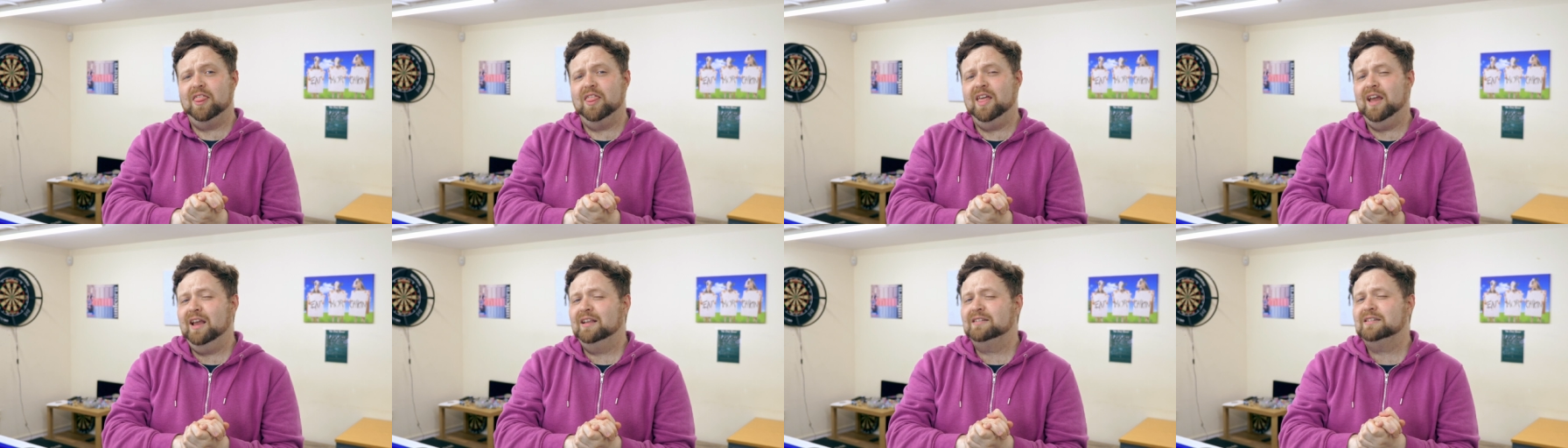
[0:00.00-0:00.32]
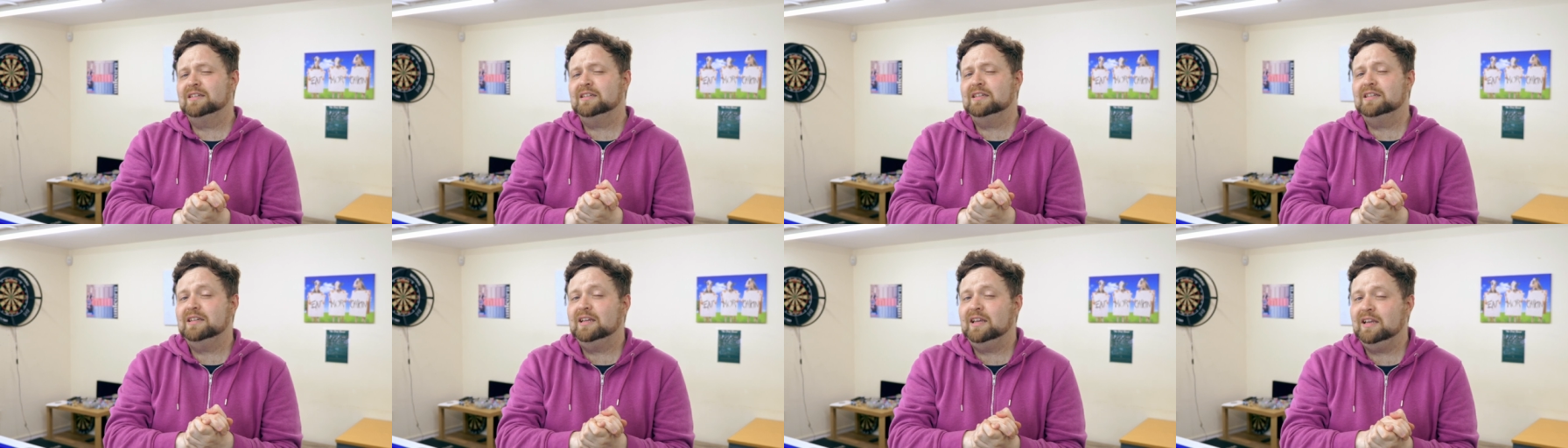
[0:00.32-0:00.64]

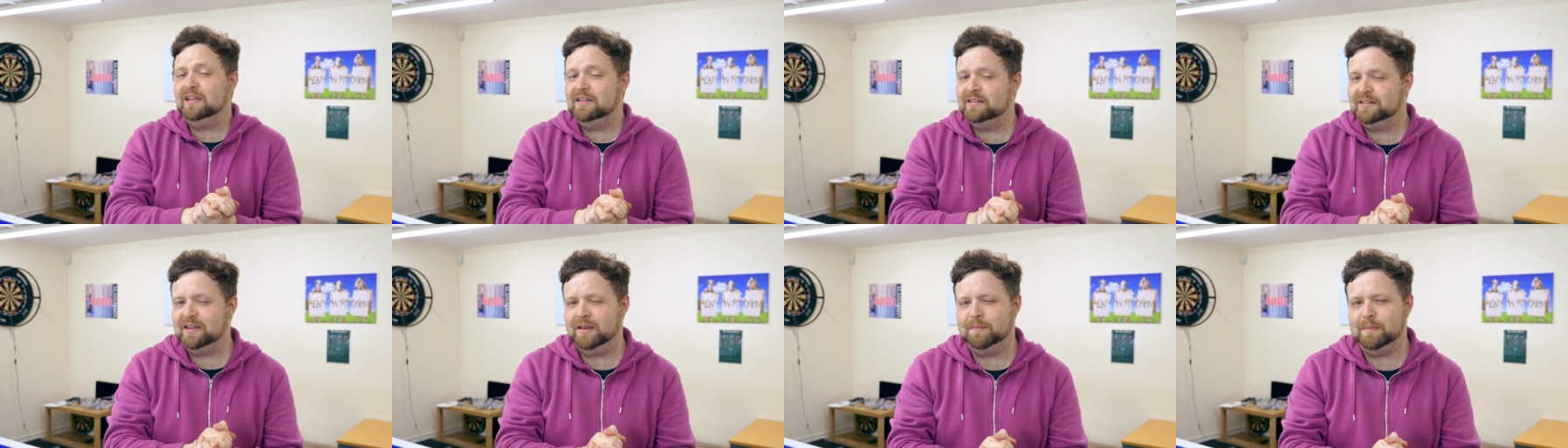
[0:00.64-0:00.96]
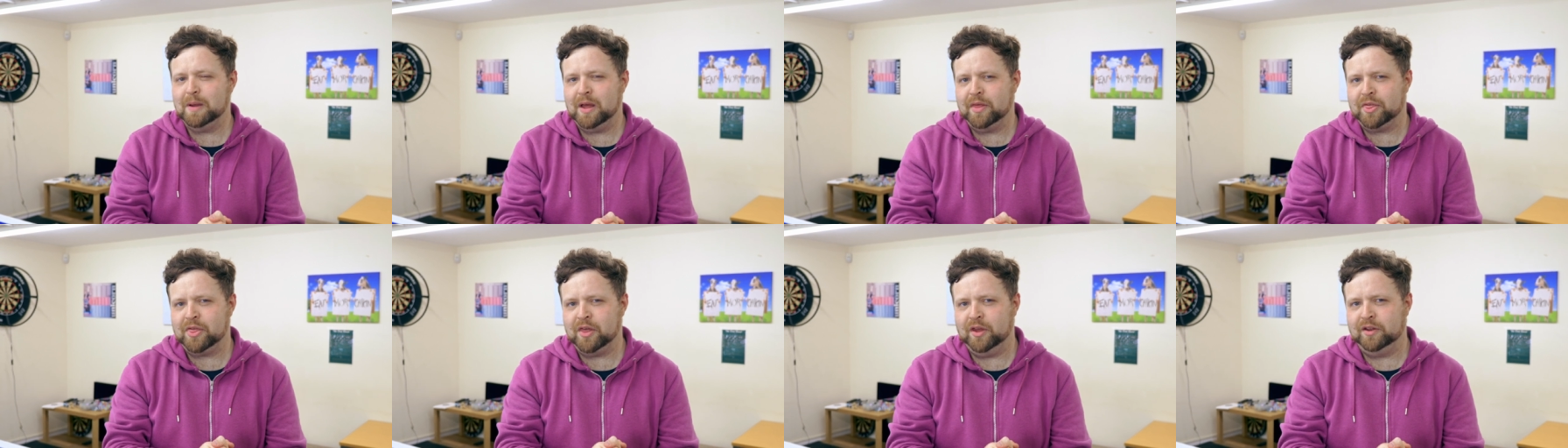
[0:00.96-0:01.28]
there's an easier
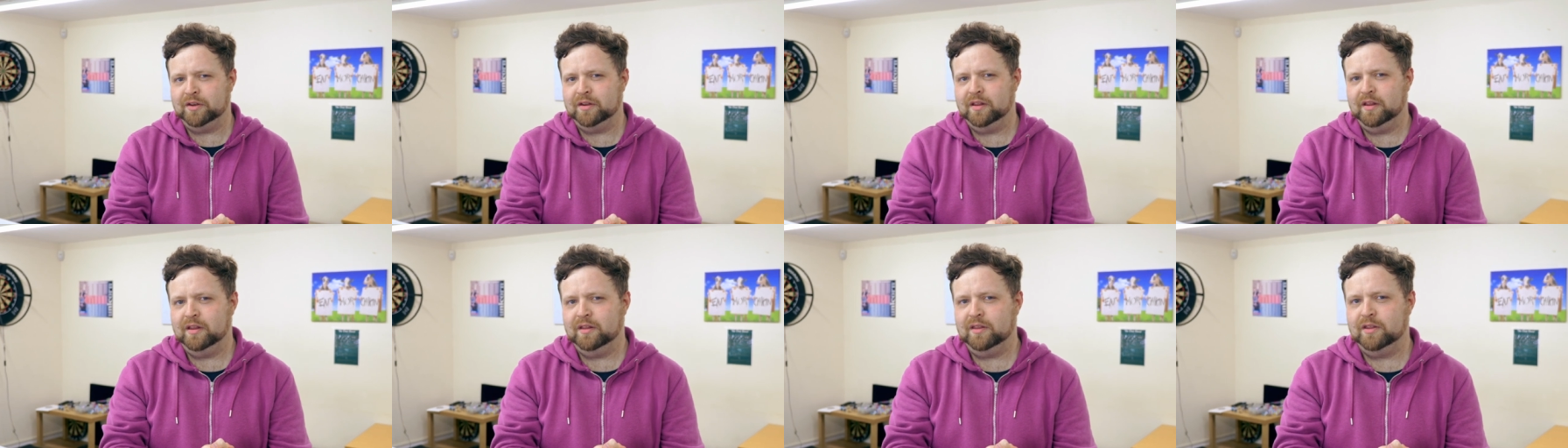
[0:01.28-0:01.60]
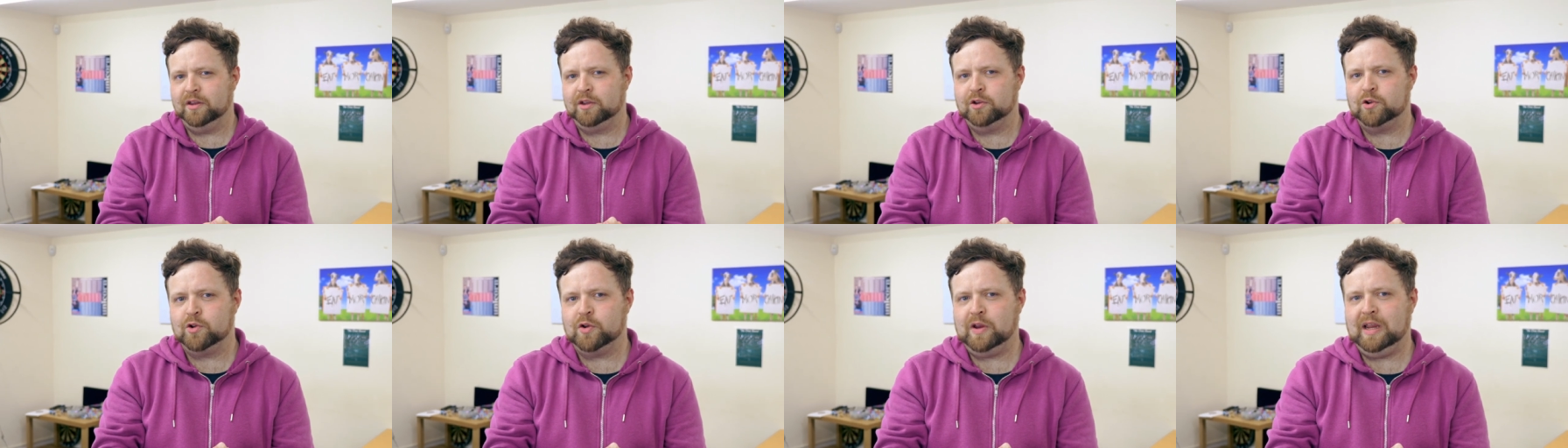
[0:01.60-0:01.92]
method
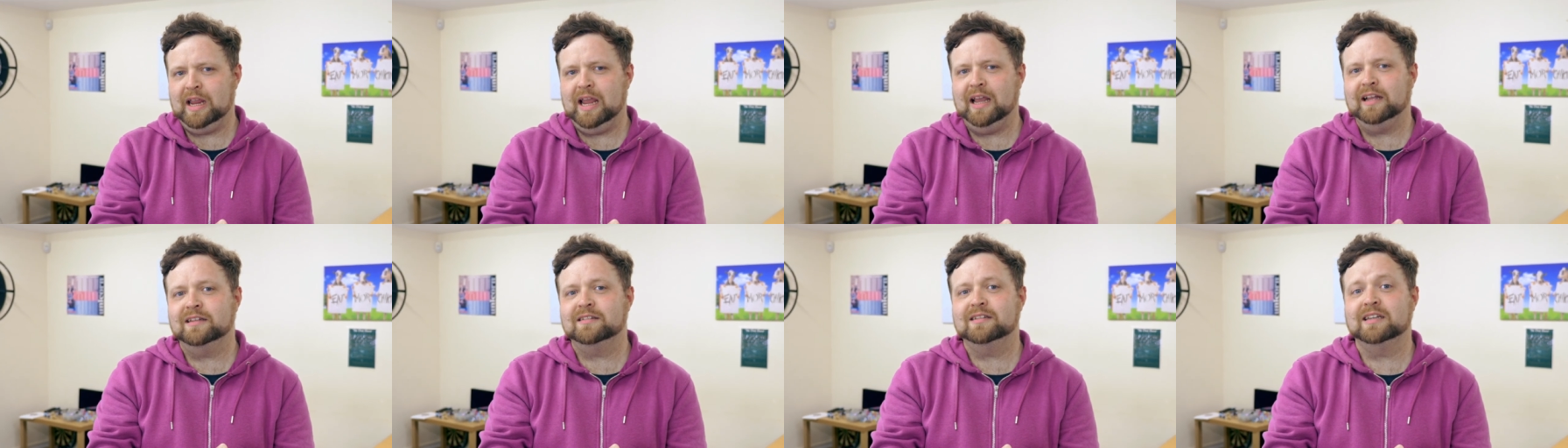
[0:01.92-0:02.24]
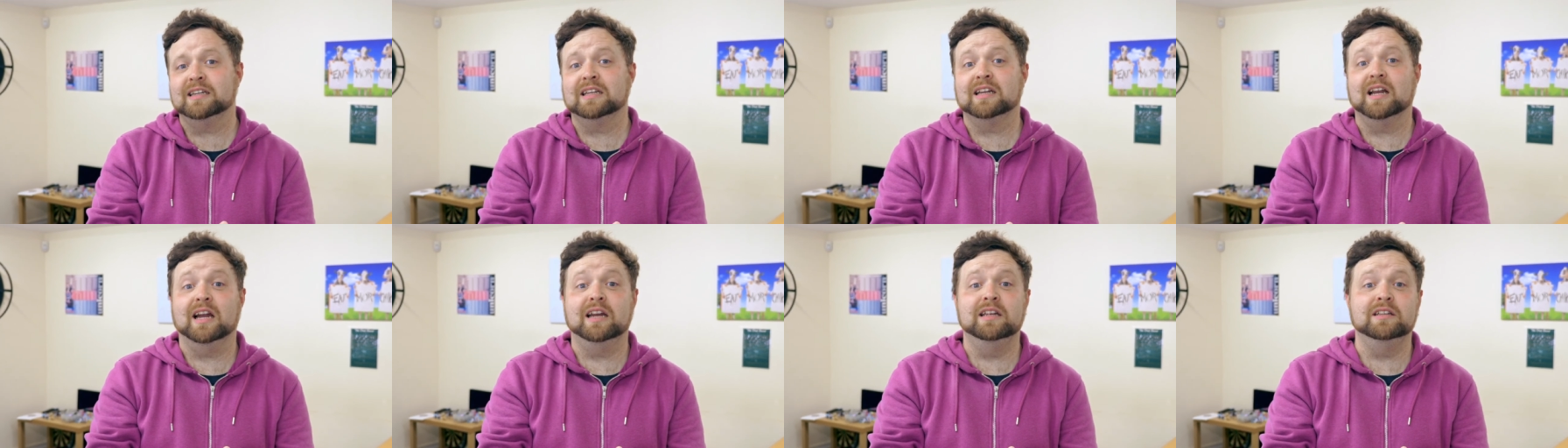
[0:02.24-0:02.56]
than
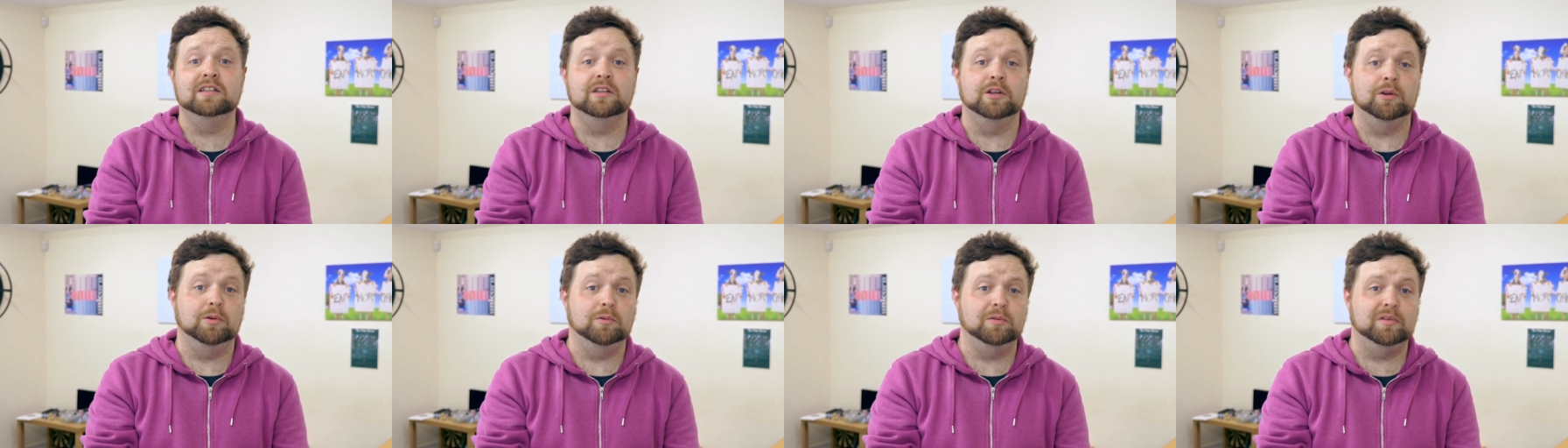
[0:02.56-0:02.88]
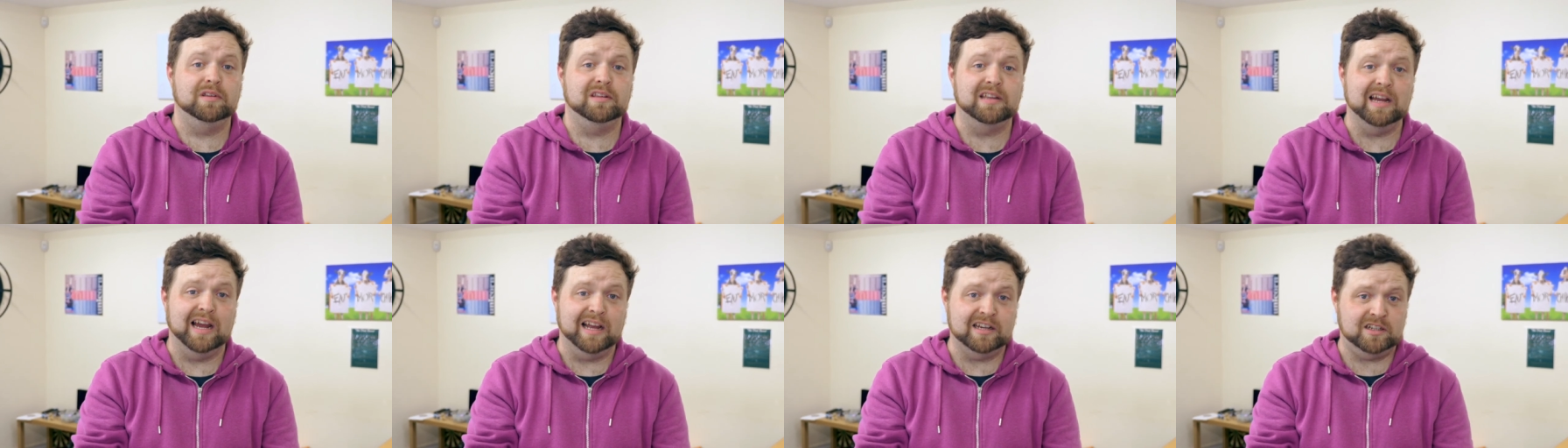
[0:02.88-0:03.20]
creating a new
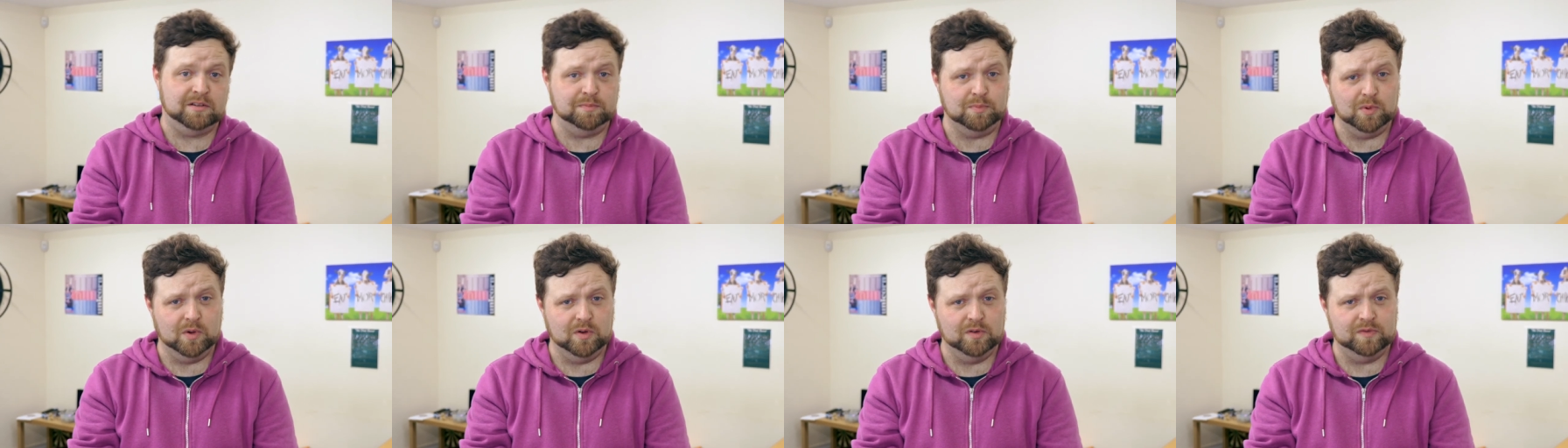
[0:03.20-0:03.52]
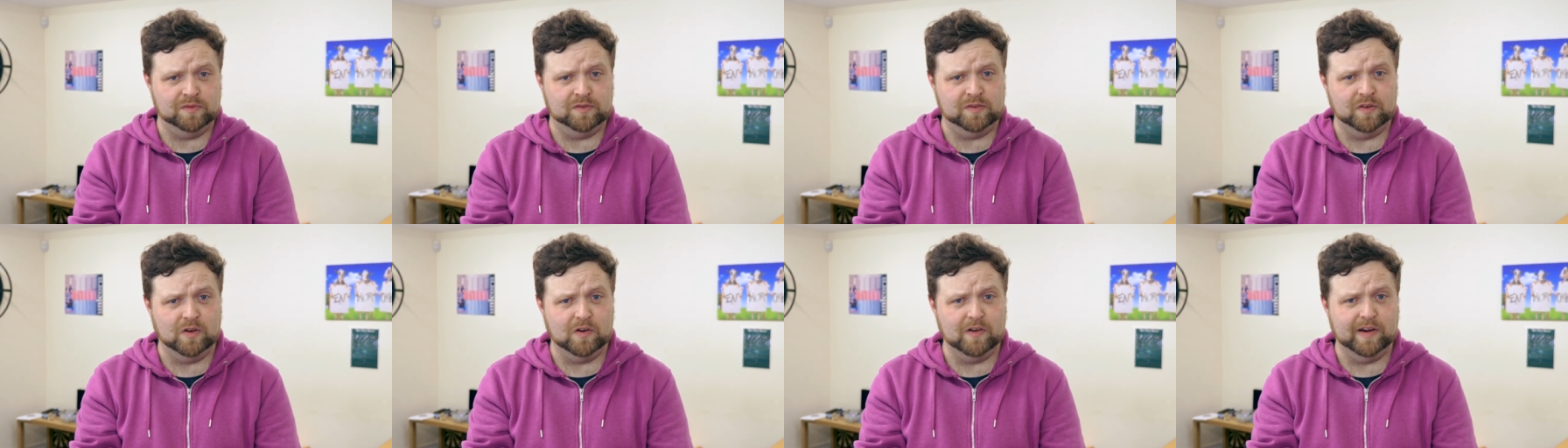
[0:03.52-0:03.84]
dashboard
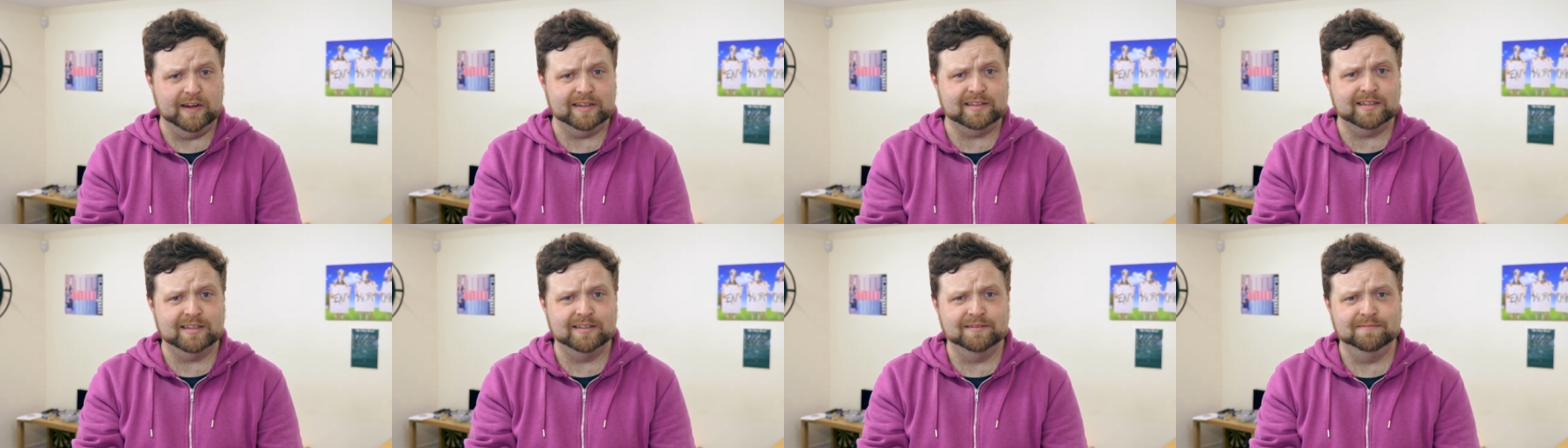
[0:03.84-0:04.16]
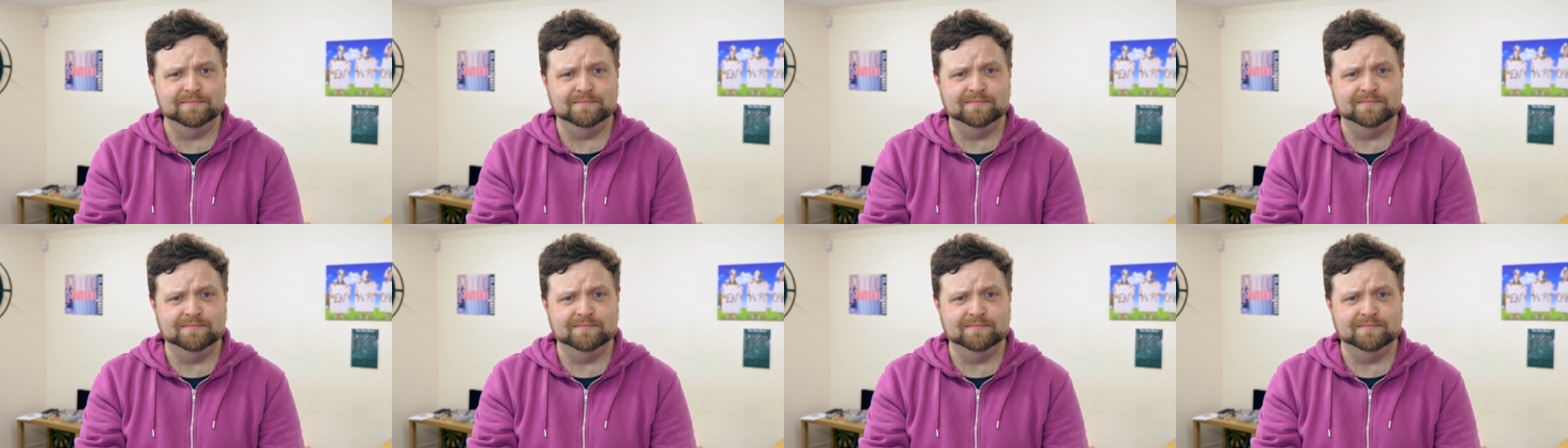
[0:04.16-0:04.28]
for it.